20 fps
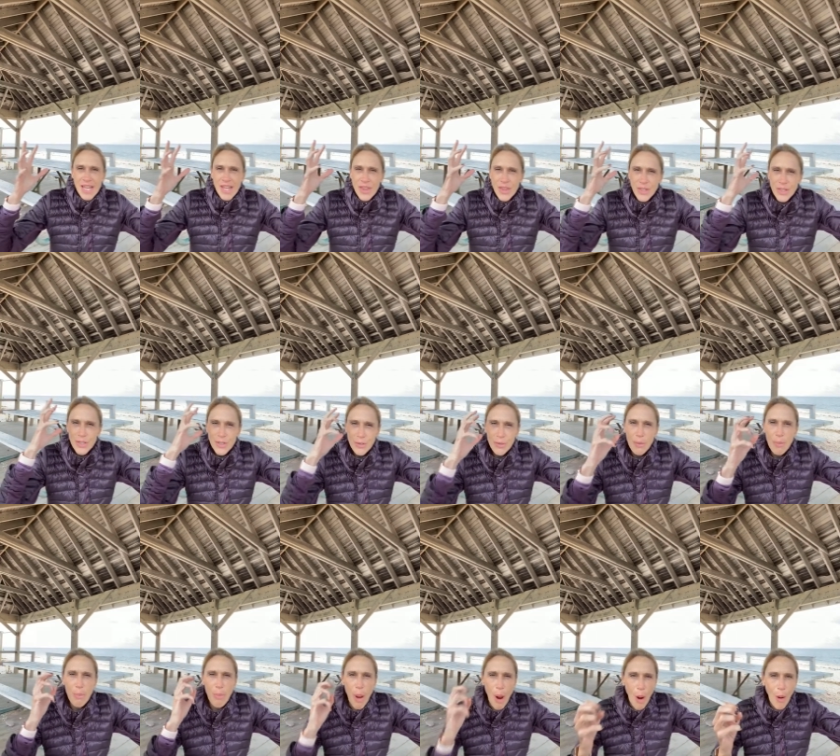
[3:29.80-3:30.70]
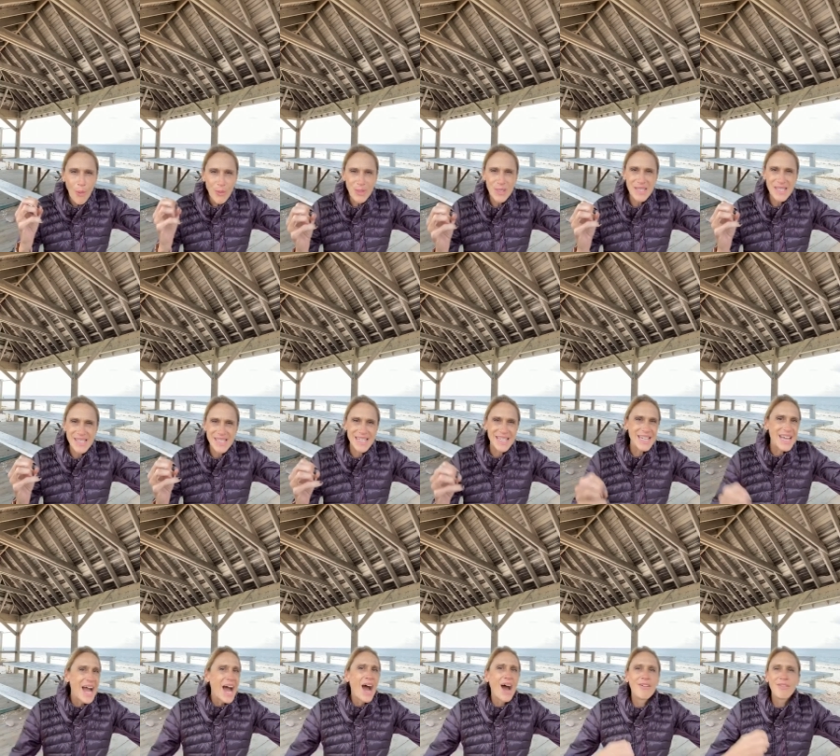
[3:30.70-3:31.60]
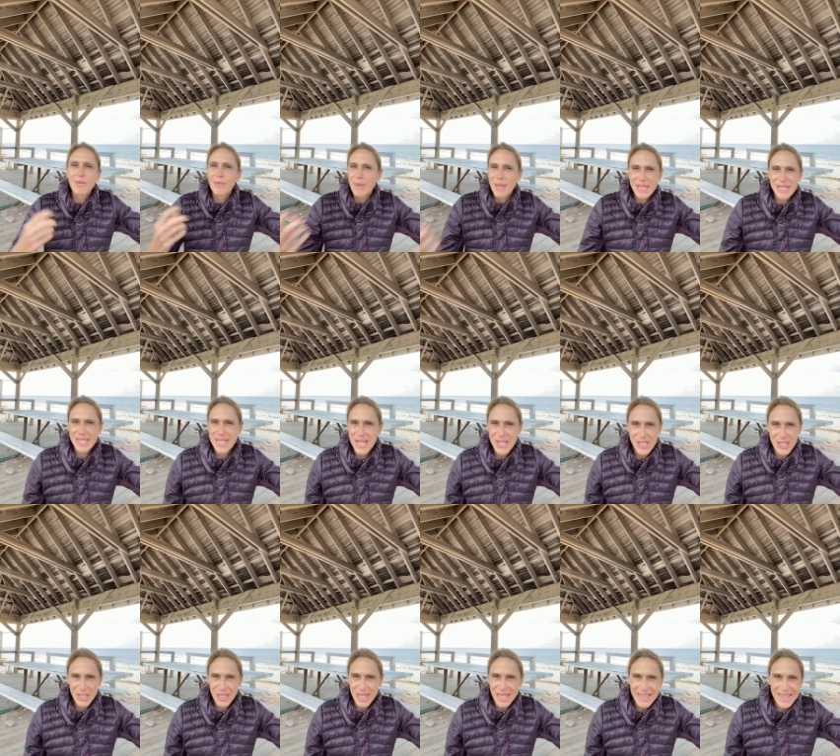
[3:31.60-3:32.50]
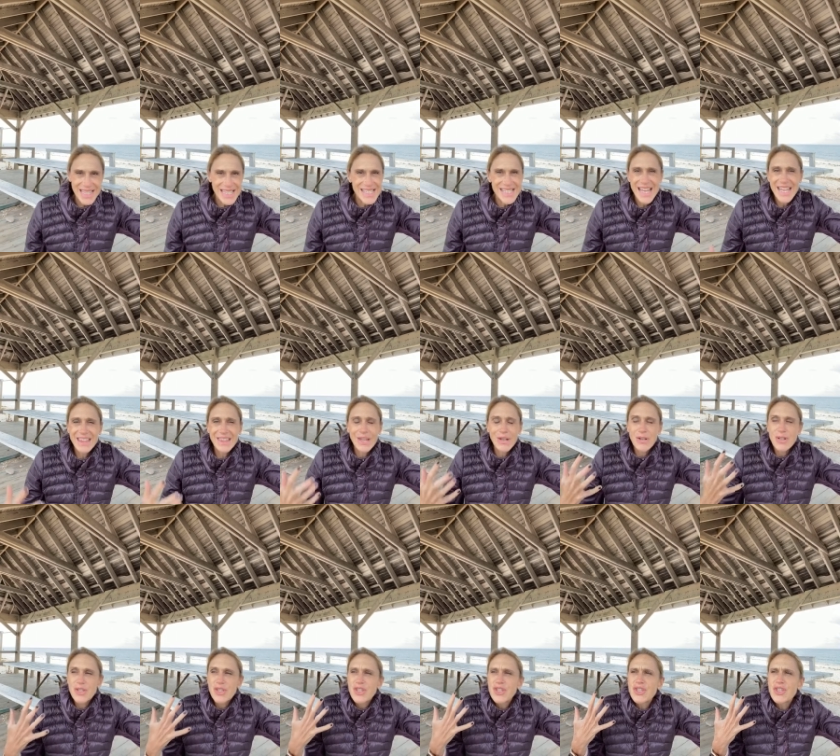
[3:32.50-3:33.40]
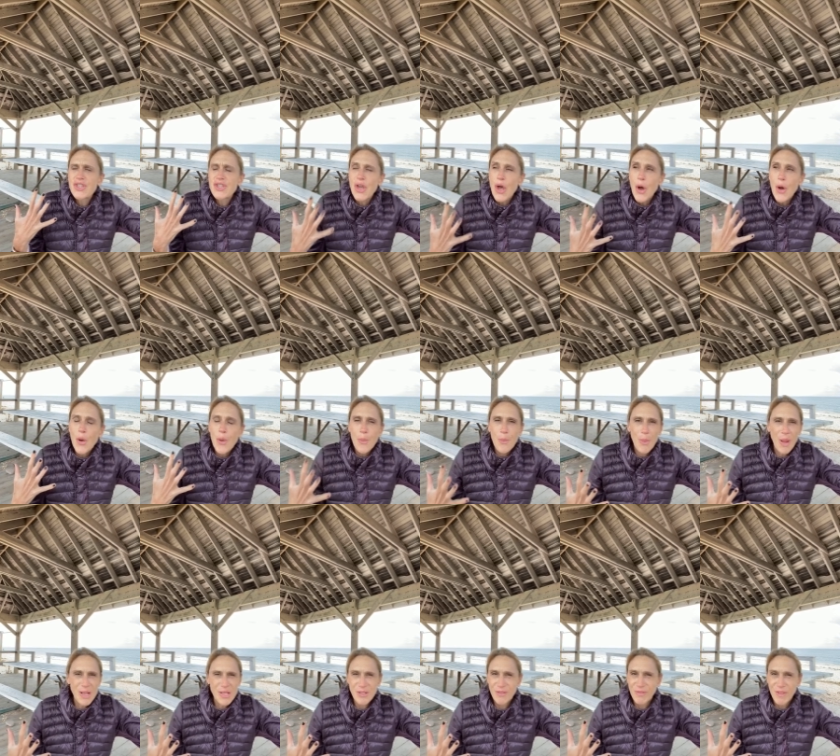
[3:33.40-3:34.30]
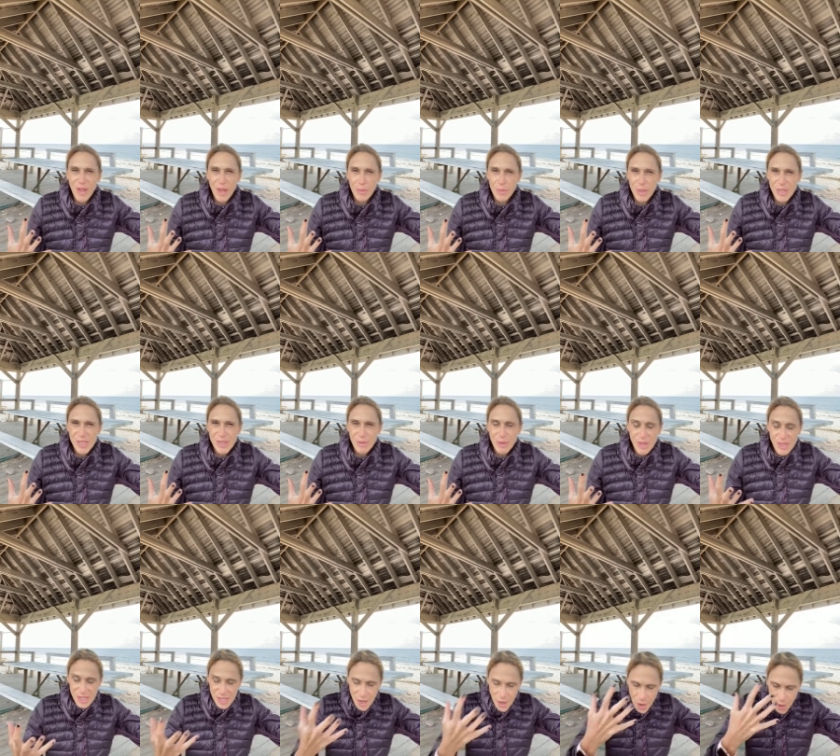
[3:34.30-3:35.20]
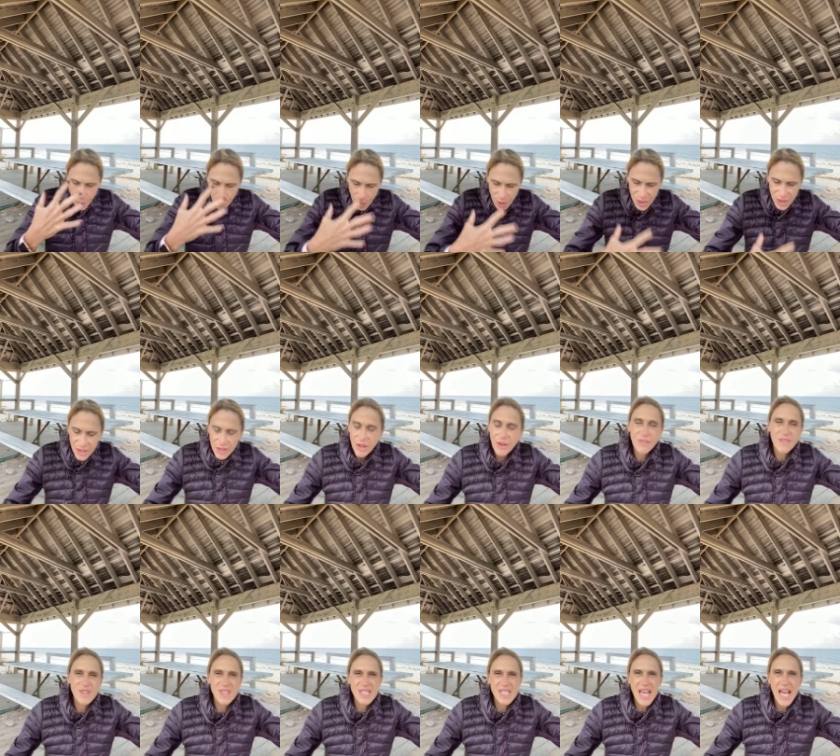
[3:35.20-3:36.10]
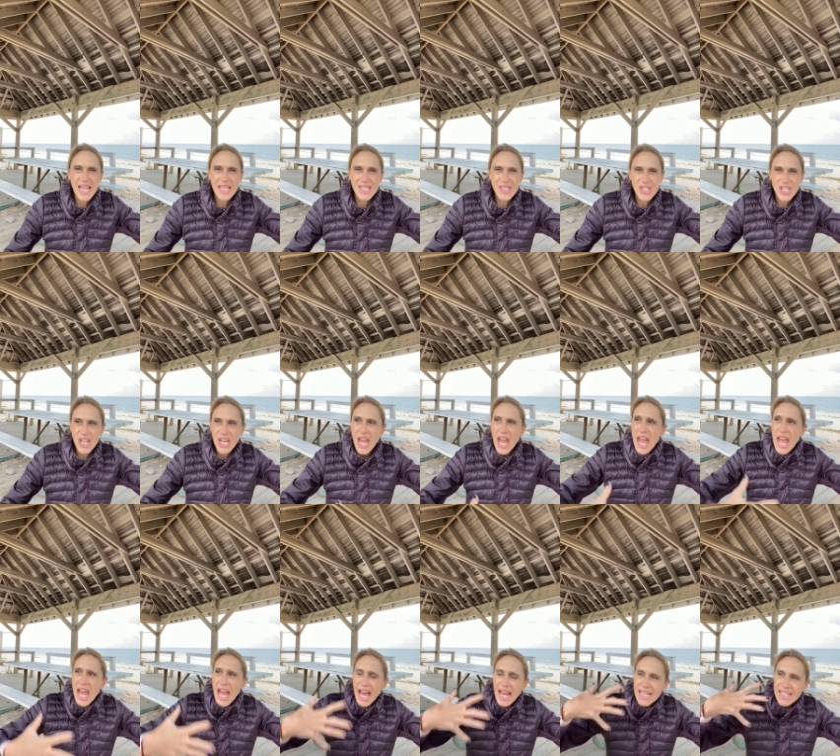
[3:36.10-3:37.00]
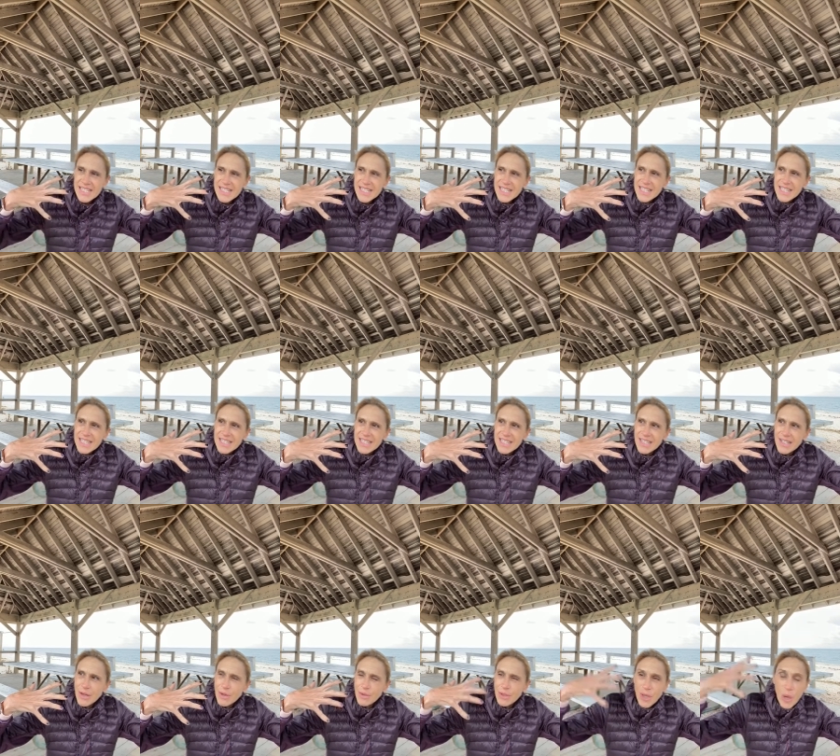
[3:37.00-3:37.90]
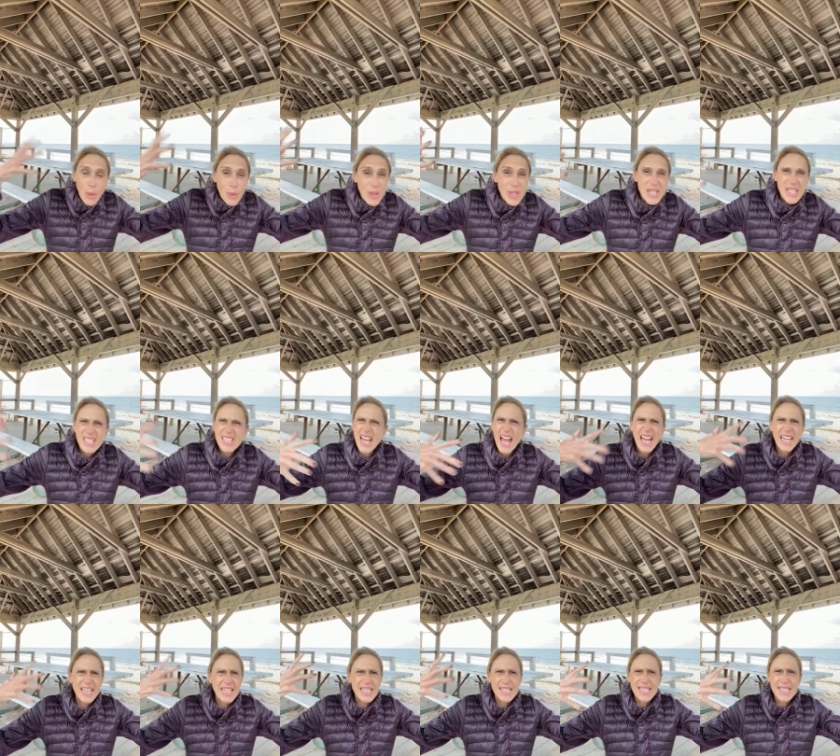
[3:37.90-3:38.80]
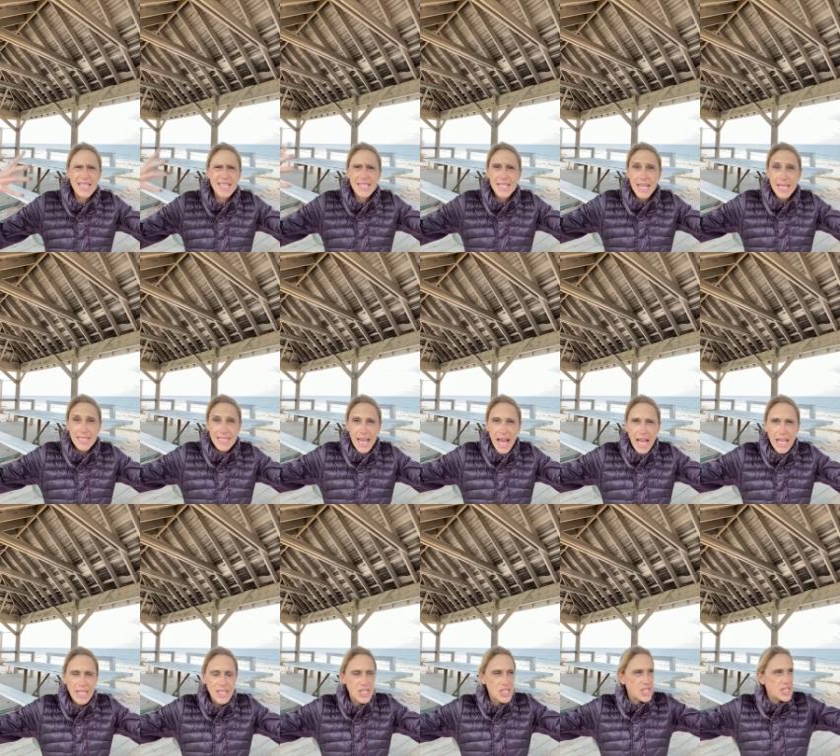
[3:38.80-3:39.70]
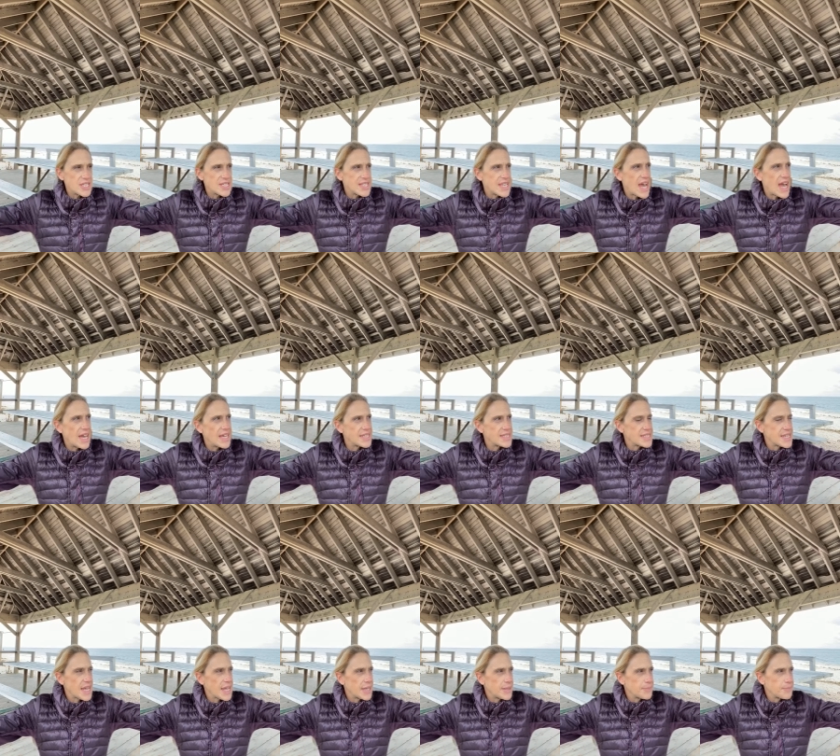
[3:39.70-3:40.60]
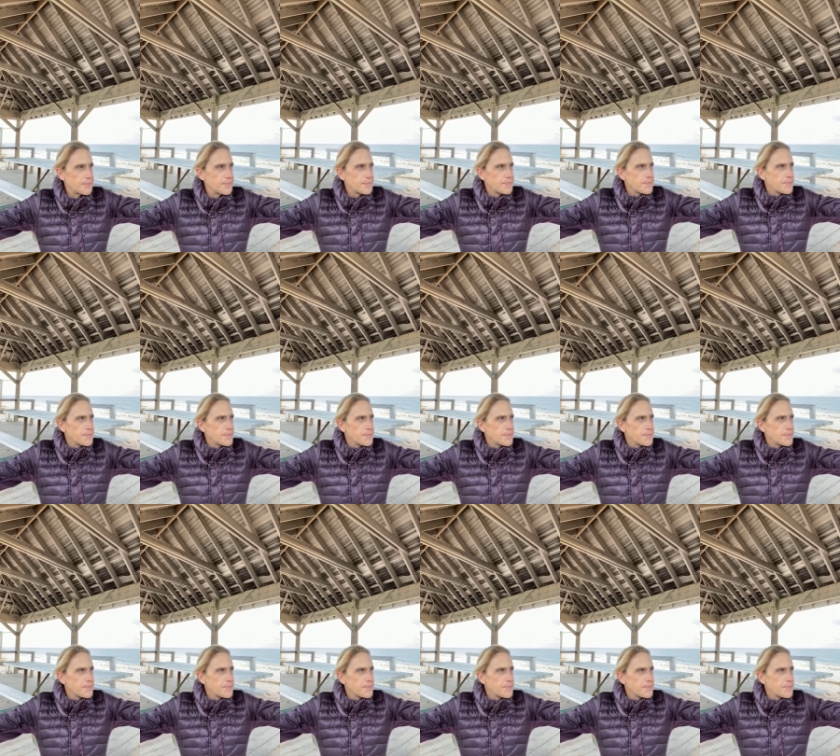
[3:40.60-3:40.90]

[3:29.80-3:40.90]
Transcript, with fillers: the true potency of a meditation like this. And there's so much available to us within our physiology and, you know, yogic science and the technologies that um,